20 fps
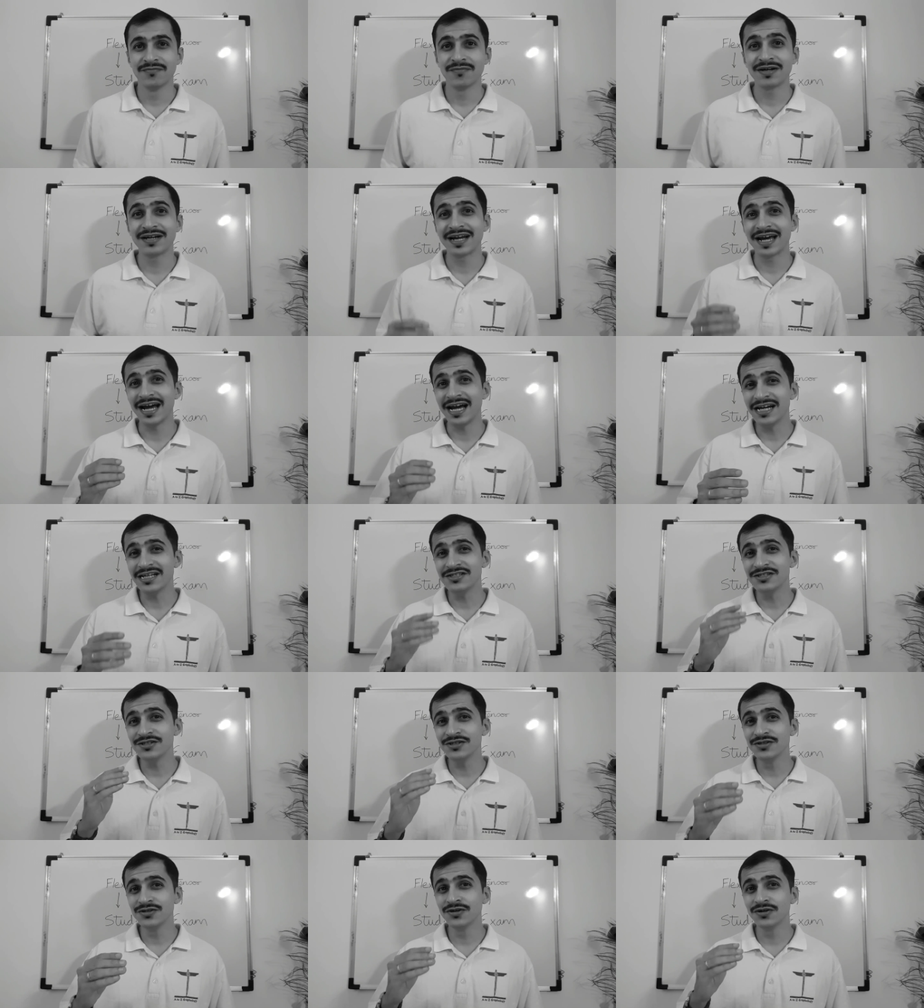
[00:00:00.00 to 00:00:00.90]
But
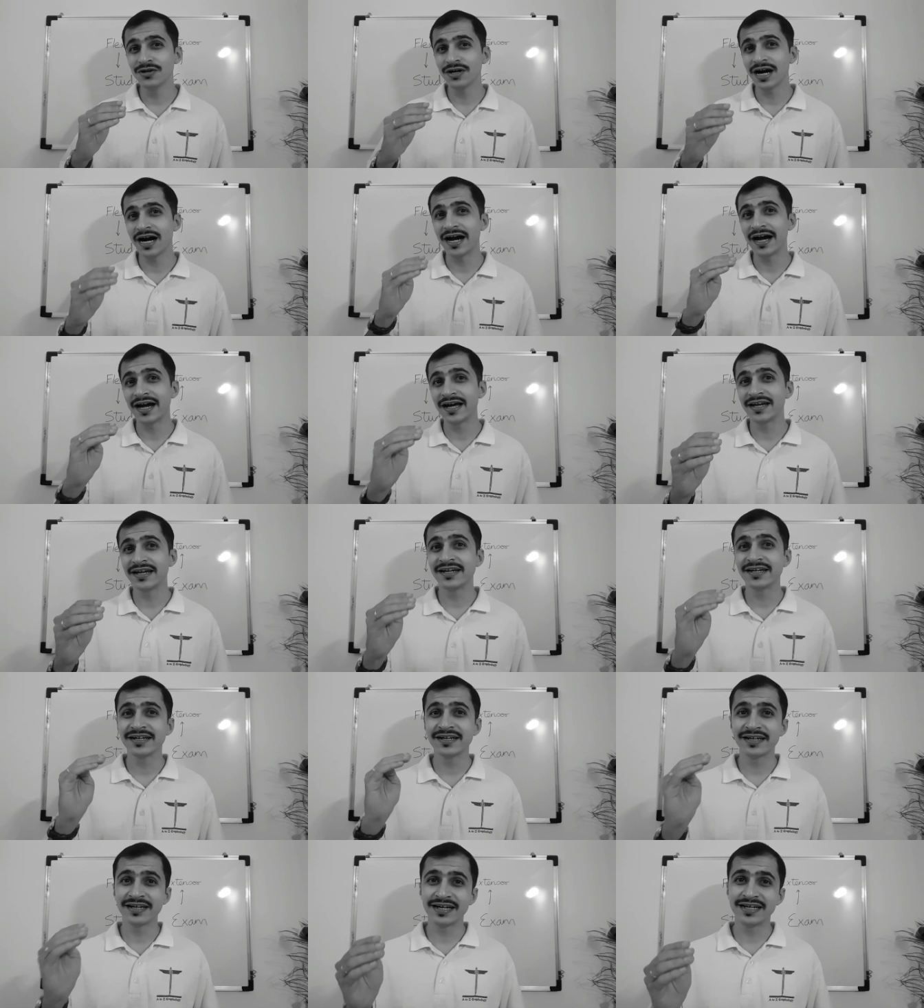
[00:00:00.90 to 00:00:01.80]
as you go higher
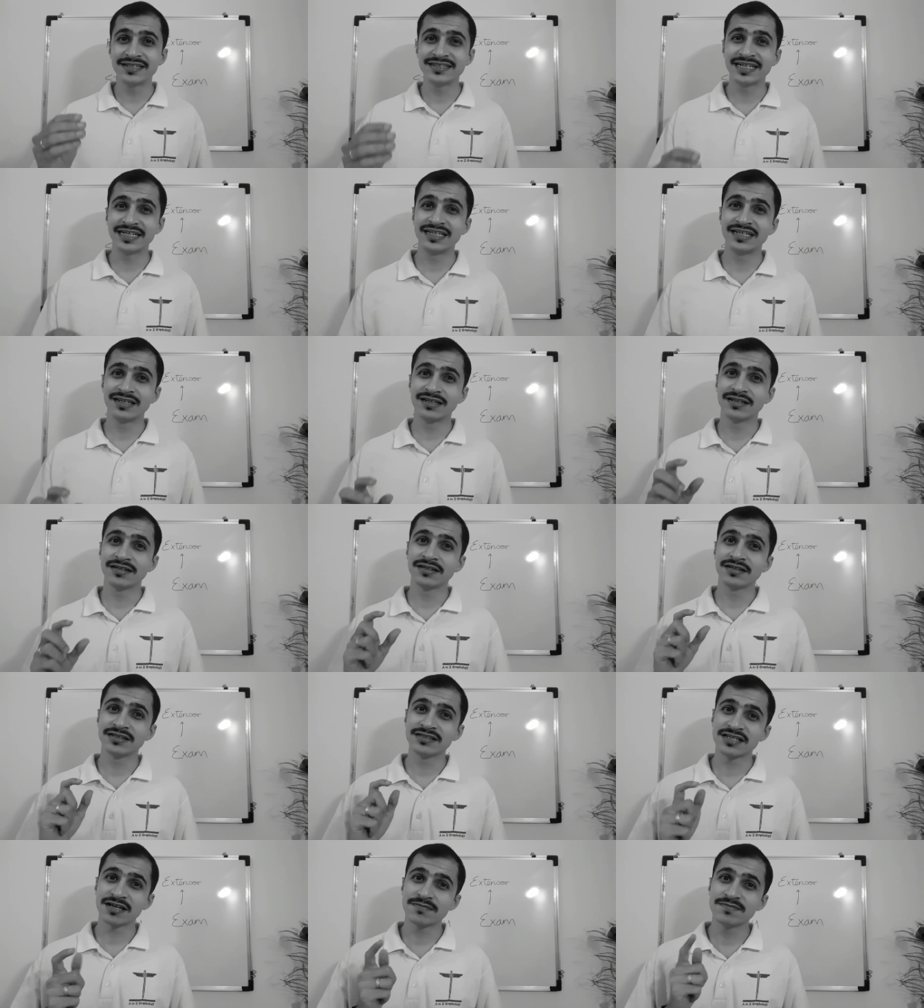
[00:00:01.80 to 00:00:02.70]
in grades and
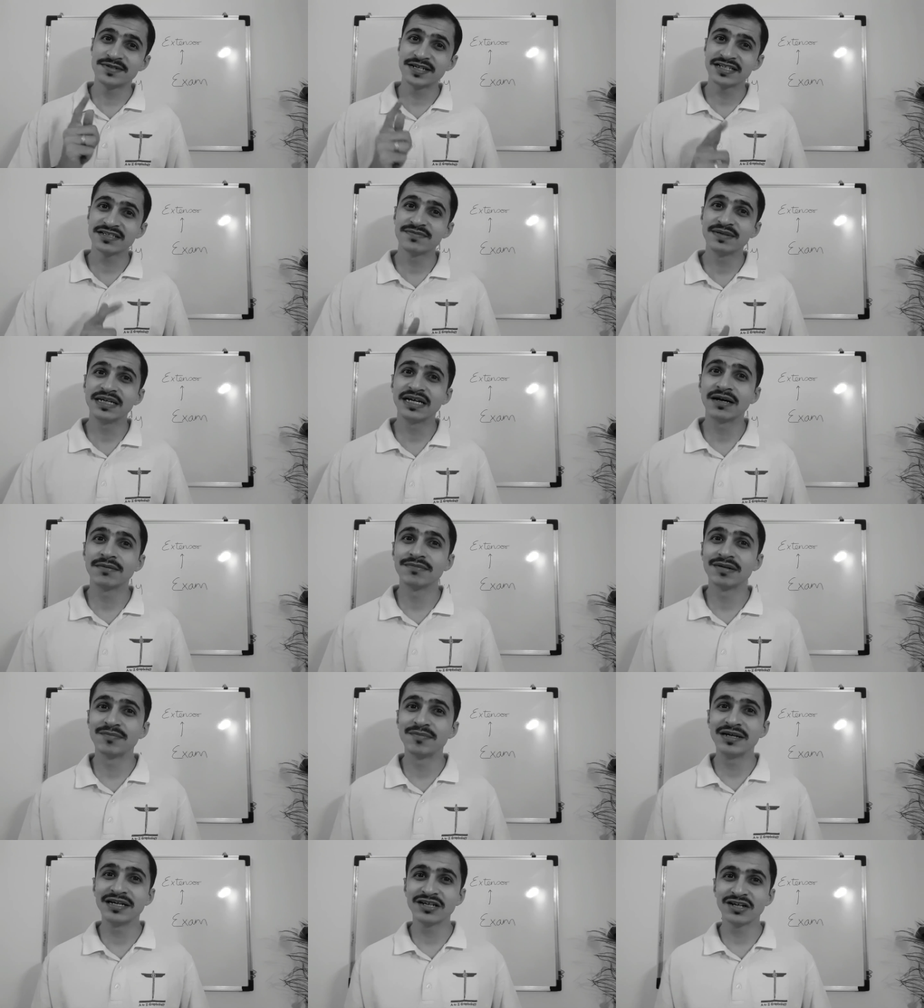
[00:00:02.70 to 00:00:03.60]
the subjects become
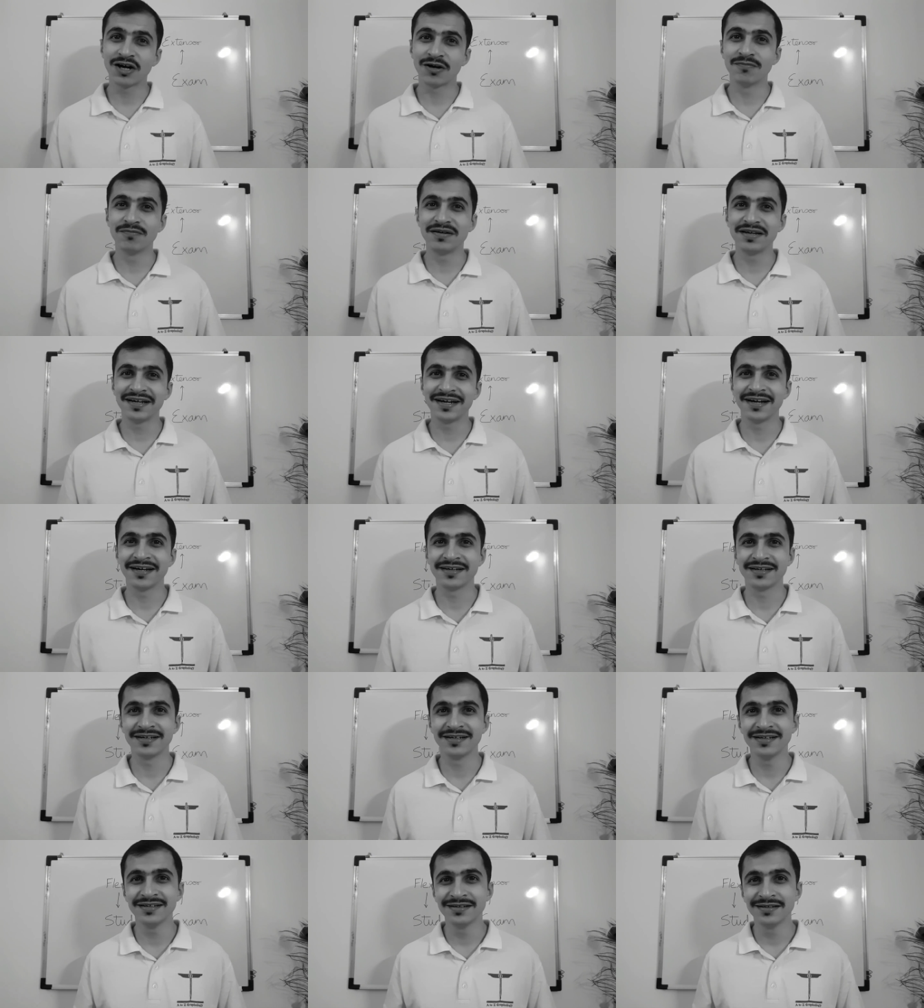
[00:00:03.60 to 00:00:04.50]
a bit
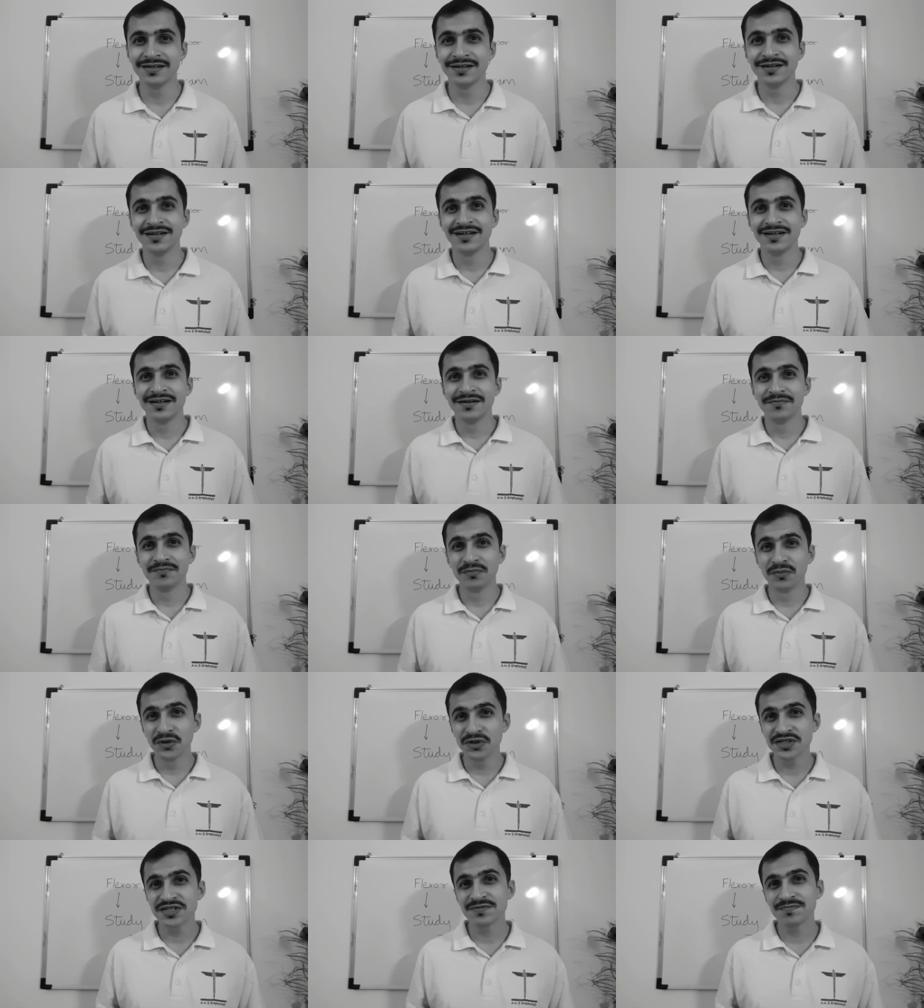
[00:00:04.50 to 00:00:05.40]
complicated,
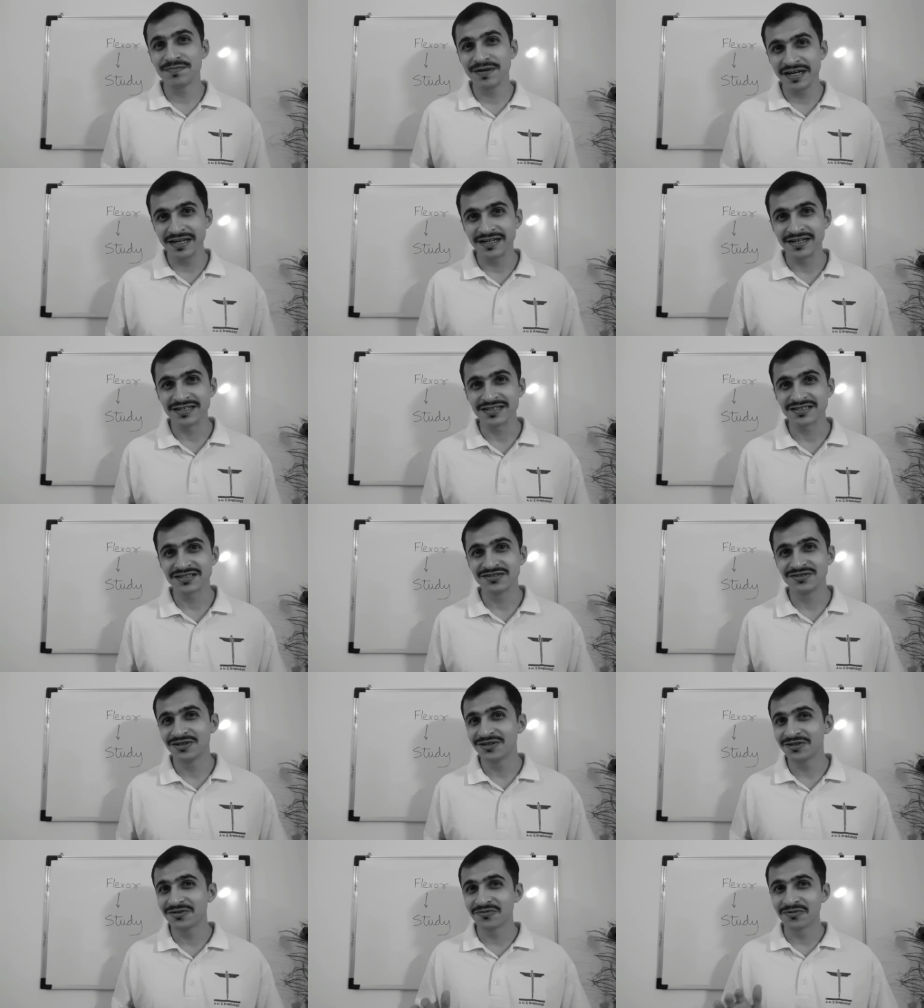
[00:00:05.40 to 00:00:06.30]
most parents
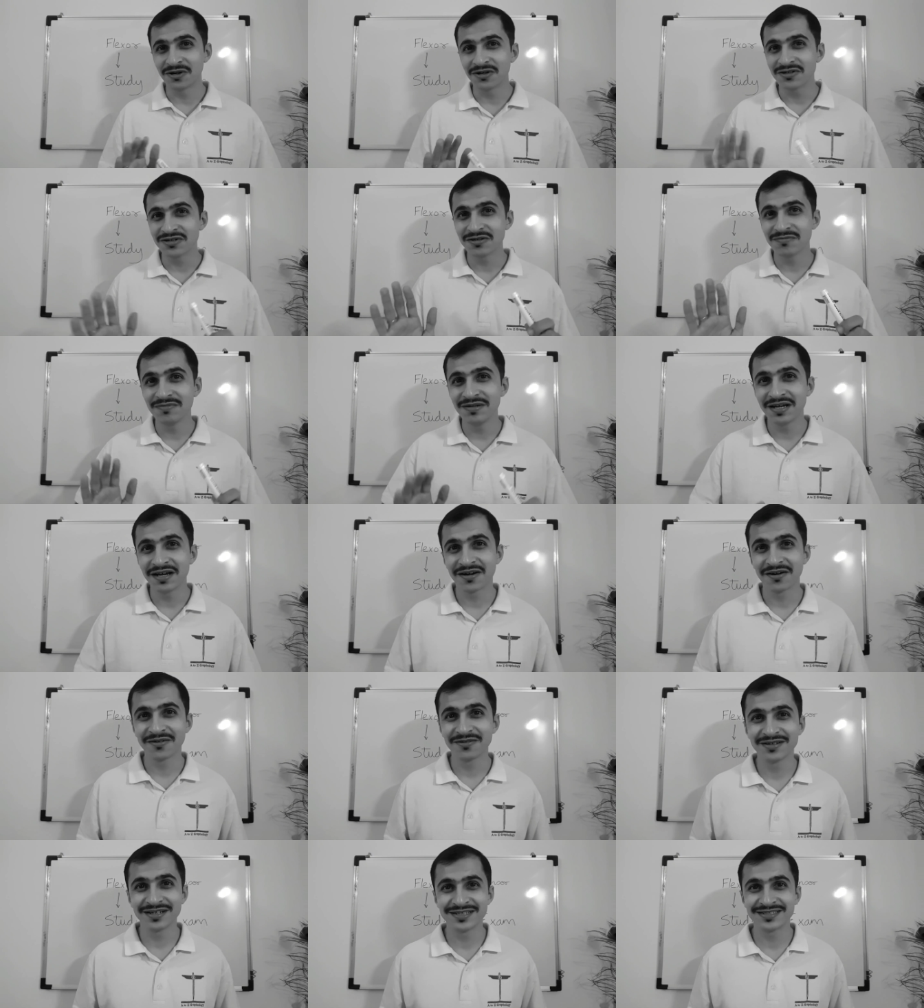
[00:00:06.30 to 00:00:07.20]
don't want to be
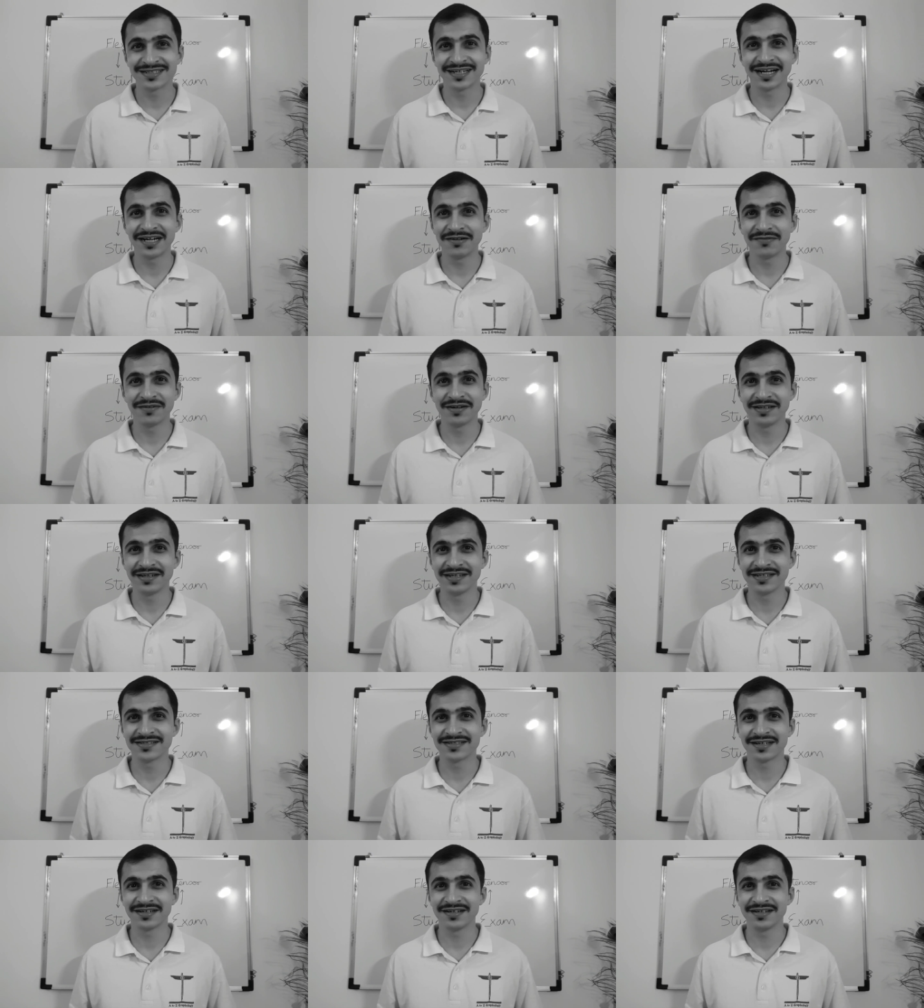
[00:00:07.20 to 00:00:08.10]
around the child when they
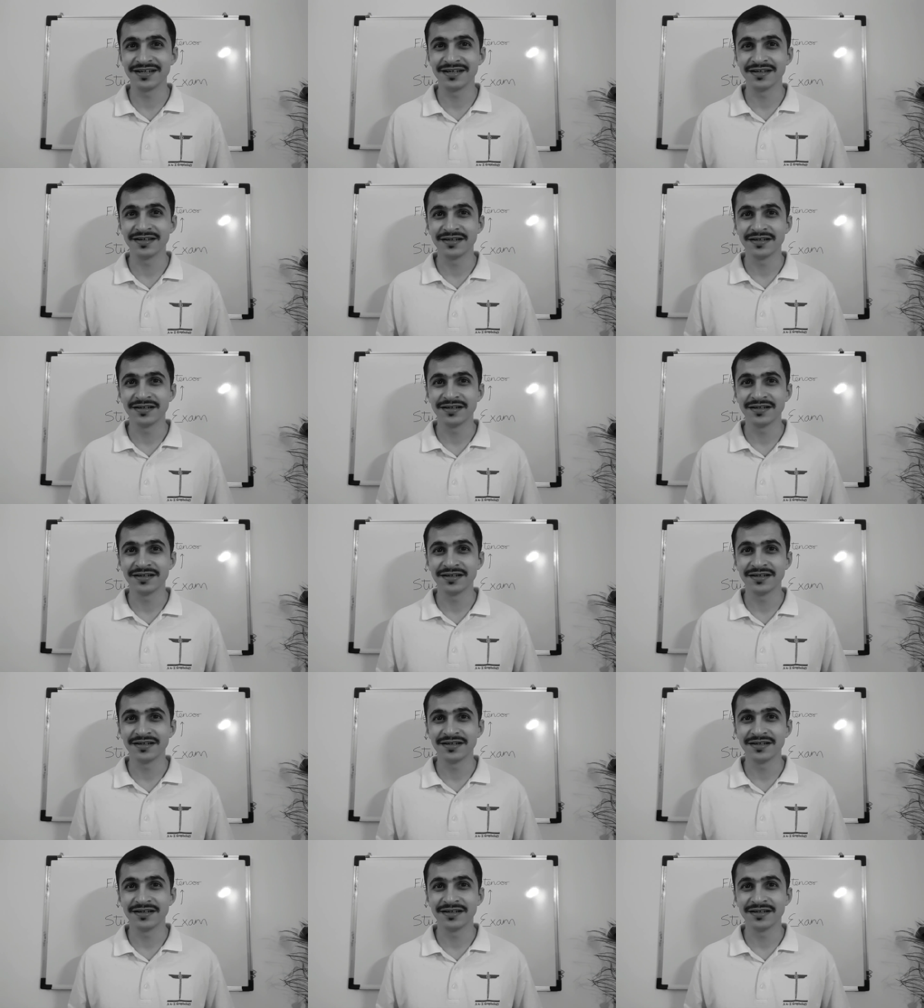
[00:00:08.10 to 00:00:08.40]
study.